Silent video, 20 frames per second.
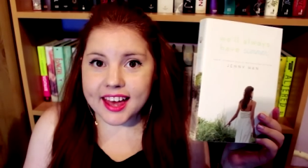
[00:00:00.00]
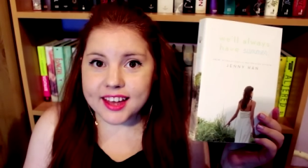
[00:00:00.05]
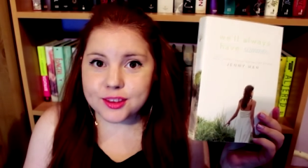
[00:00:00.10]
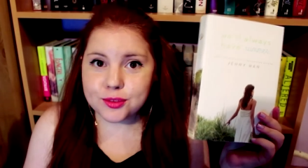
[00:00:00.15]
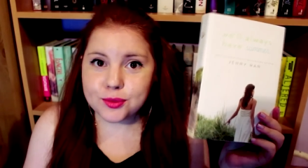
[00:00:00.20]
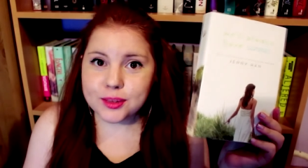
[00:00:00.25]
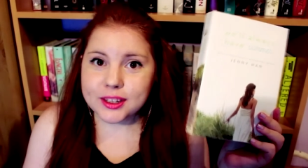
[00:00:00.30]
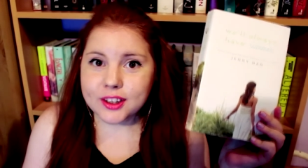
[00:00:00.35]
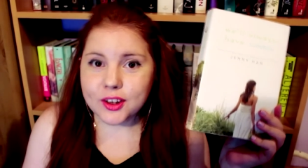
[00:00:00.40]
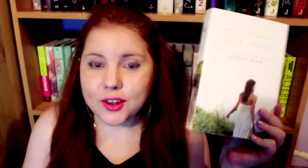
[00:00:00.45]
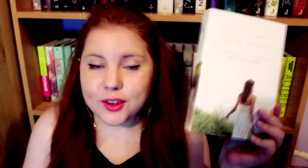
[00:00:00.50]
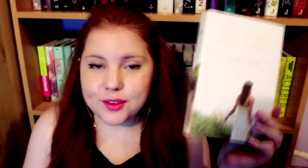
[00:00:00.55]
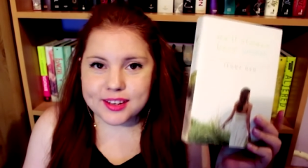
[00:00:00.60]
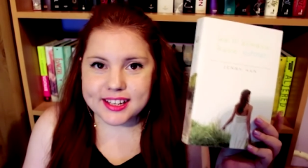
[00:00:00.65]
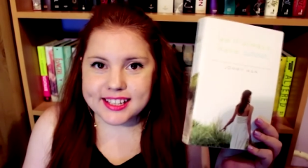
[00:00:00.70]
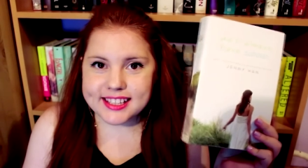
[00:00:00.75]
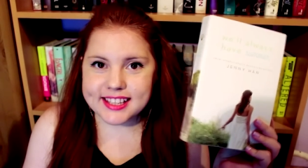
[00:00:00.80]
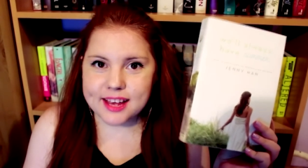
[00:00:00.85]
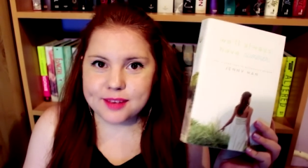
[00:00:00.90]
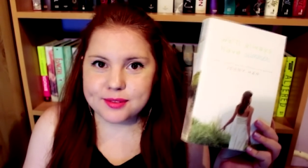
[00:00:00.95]
and We'll
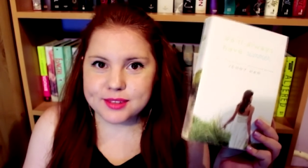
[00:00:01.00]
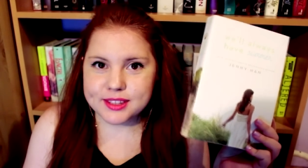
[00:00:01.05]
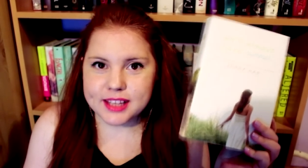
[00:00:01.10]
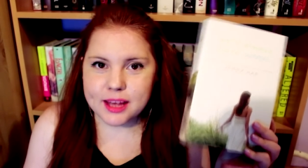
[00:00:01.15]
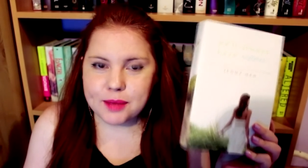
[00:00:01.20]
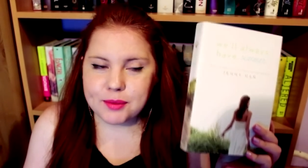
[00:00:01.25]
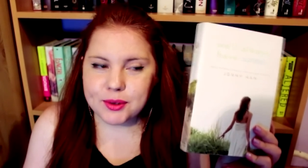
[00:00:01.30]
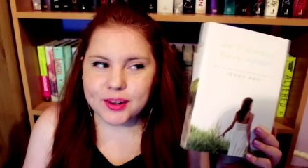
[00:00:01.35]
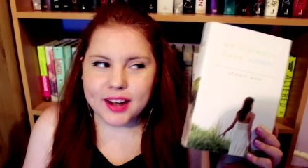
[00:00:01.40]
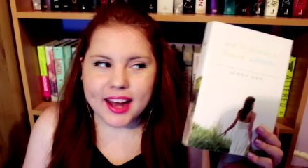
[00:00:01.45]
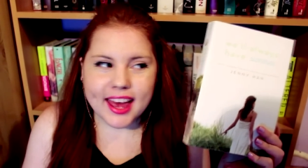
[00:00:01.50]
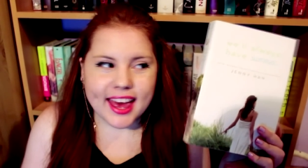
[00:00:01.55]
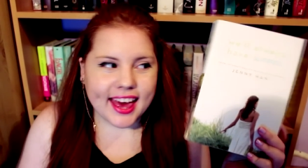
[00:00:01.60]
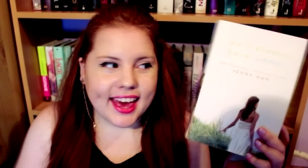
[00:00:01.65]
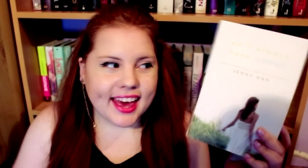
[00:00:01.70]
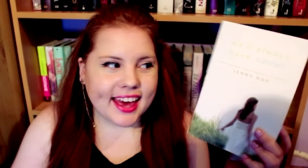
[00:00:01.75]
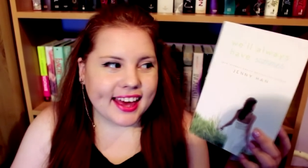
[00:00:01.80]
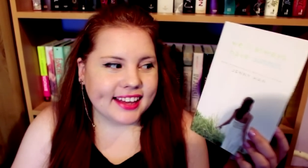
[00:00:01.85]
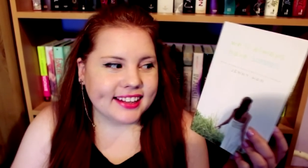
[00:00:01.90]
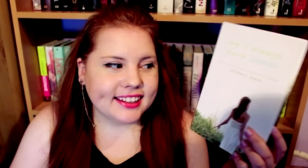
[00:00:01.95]
Always Have Summer.
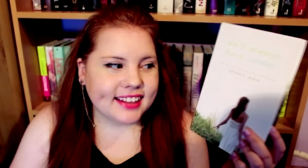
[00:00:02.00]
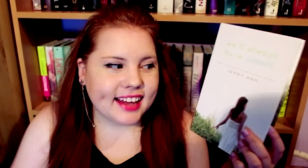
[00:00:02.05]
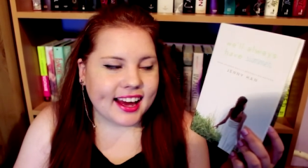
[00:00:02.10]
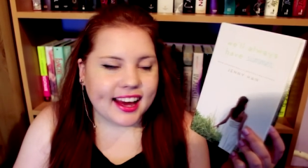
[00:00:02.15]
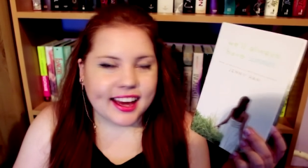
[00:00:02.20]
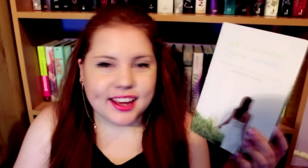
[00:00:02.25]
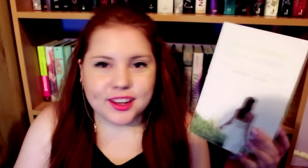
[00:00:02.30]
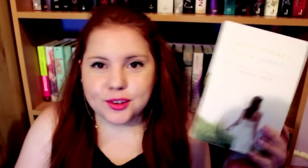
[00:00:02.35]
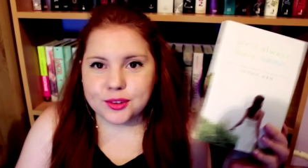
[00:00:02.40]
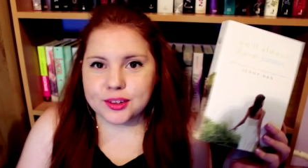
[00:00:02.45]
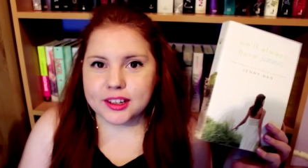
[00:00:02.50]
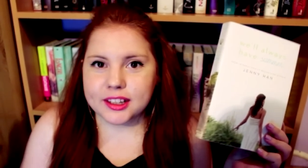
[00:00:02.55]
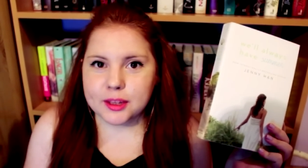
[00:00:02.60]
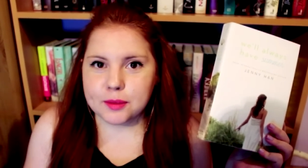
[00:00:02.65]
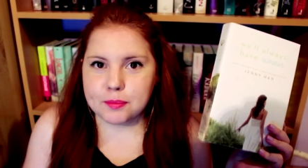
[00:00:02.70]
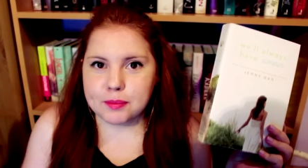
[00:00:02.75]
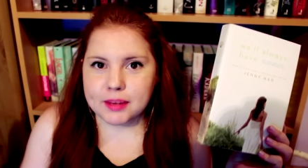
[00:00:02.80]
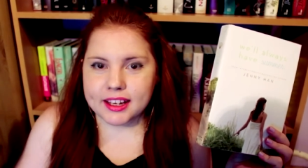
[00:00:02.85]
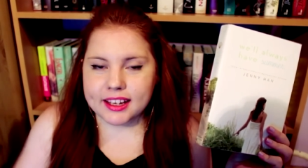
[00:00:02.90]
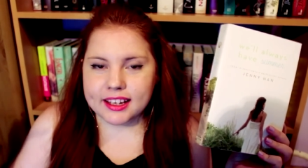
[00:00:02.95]
And I
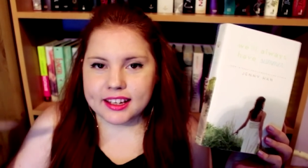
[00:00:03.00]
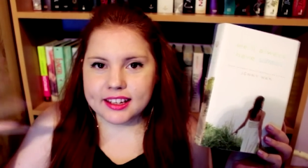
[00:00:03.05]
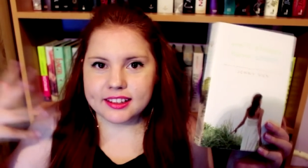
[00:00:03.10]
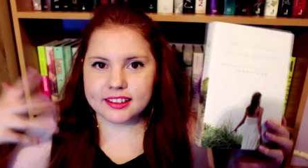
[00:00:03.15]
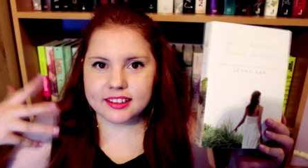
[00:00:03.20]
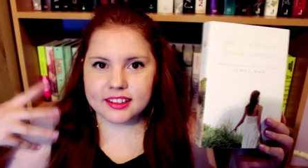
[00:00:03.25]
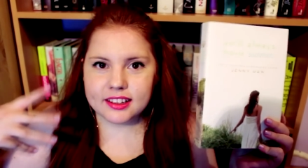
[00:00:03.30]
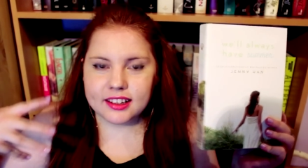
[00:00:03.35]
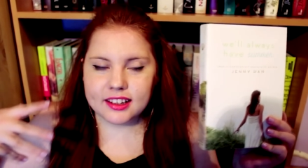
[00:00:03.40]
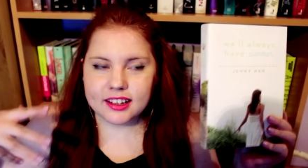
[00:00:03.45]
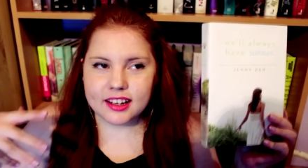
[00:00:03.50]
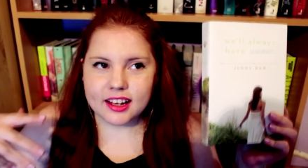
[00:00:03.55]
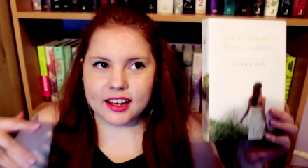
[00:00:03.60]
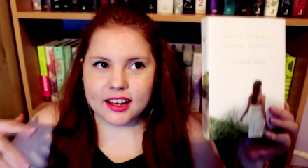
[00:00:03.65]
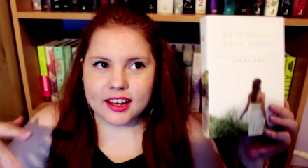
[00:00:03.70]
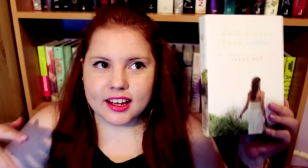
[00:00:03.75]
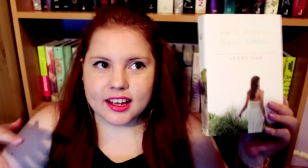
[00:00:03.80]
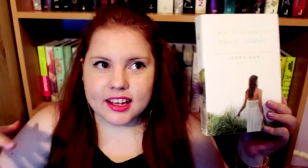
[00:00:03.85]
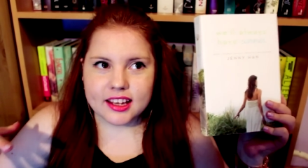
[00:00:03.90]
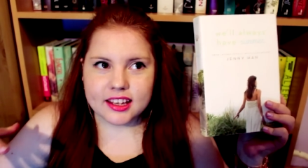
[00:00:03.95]
already made
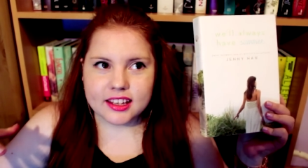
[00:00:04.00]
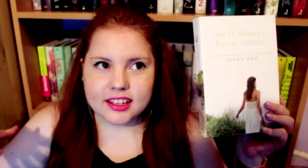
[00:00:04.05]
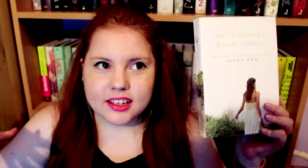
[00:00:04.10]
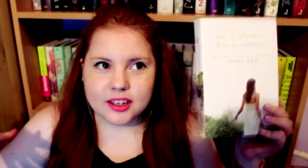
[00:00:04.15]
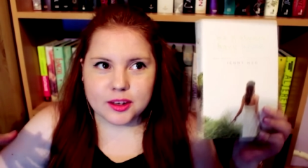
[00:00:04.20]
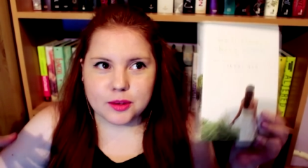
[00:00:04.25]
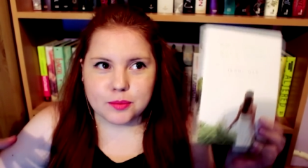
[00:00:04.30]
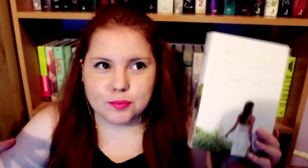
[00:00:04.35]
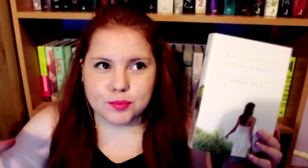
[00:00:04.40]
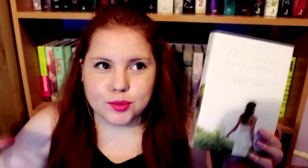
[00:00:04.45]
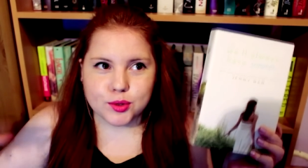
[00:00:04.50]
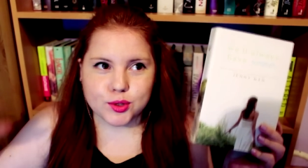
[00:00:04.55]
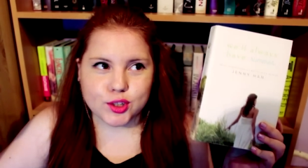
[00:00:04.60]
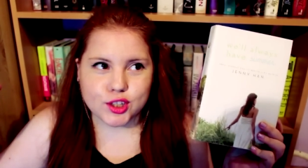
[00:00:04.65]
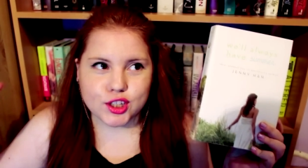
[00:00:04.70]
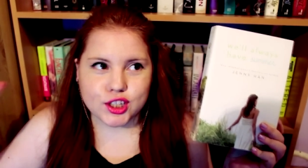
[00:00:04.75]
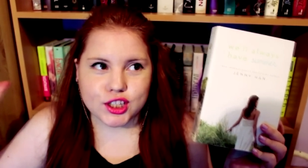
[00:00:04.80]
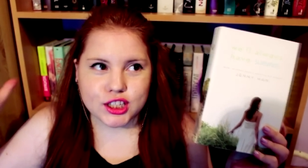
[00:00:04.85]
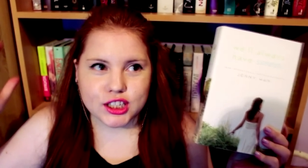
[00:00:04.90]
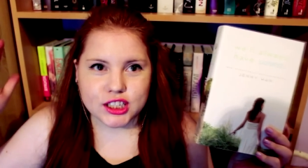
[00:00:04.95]
like a
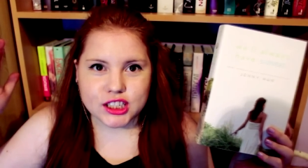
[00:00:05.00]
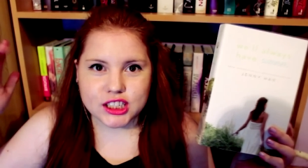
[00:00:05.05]
book